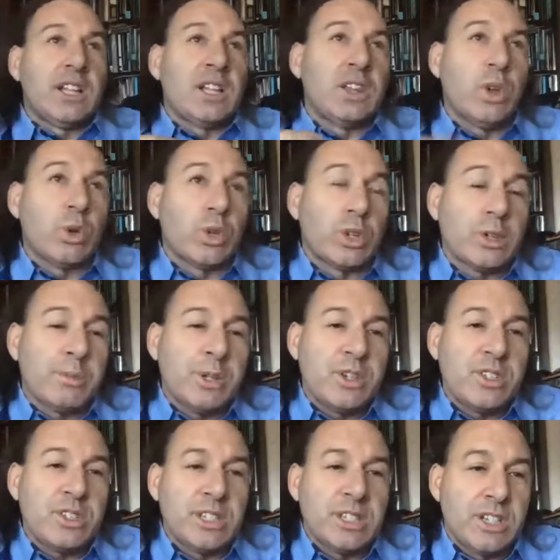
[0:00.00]
local
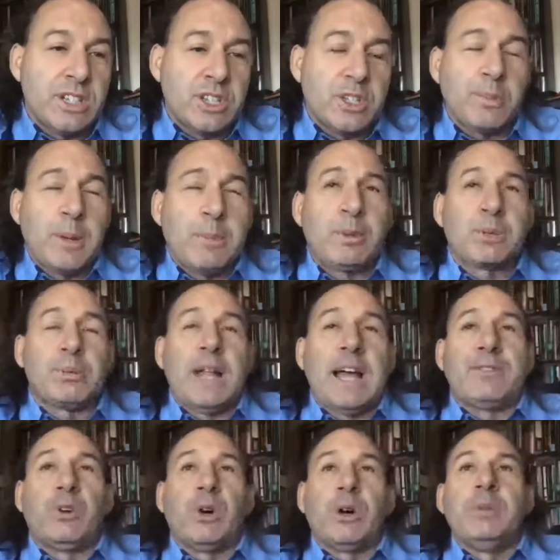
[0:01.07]
communities, Indigenous Peoples
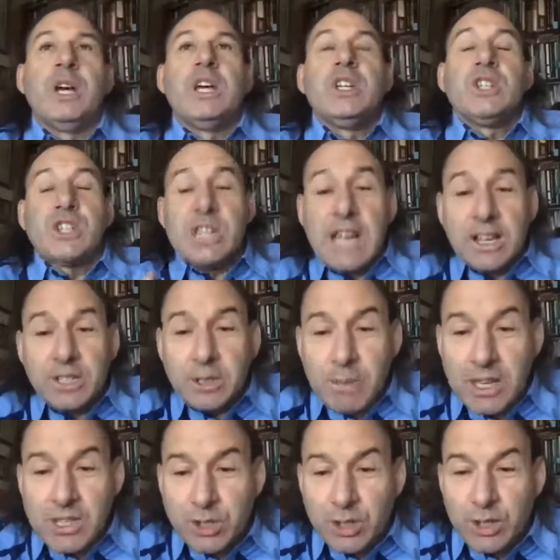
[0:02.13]
platform, she actually
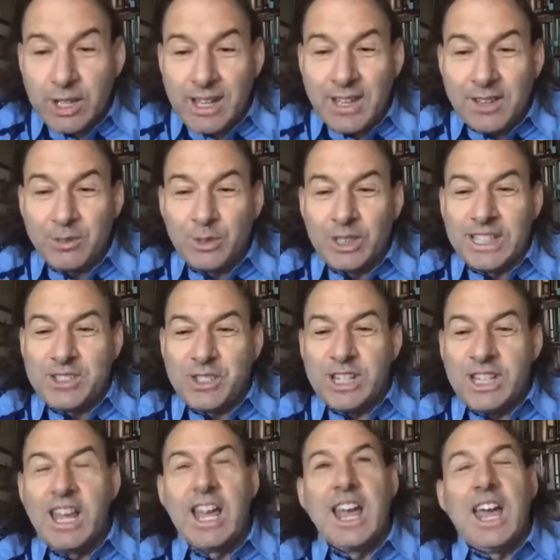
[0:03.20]
majored in
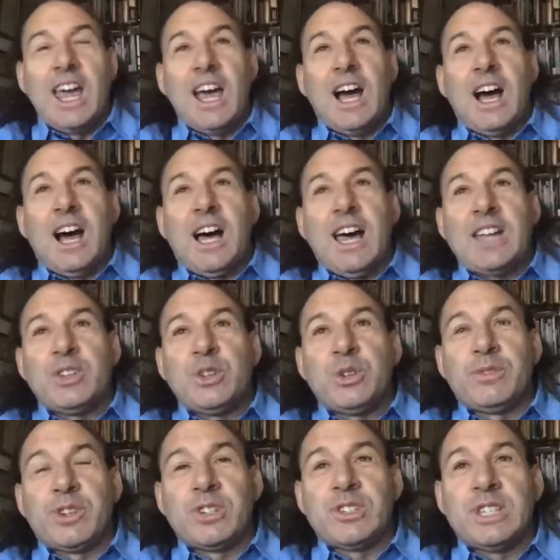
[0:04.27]
religion at
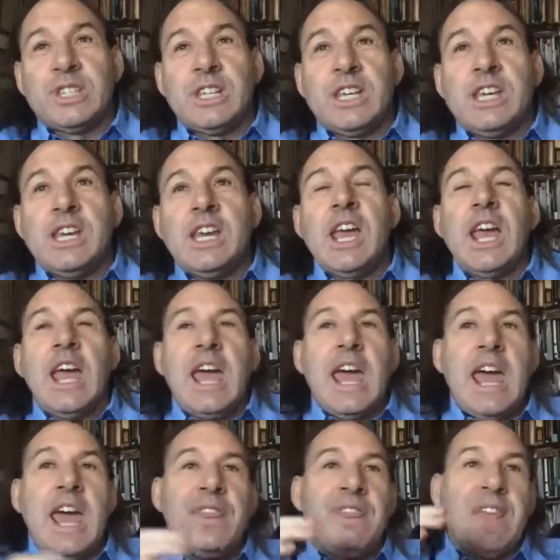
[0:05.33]
university,
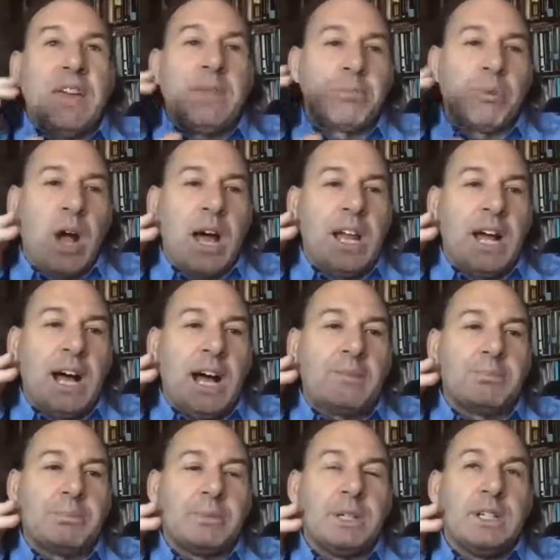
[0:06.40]
and then brought
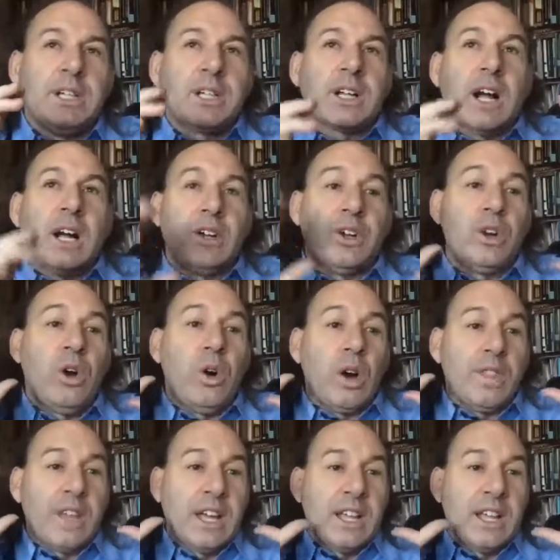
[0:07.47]
up Kananoa,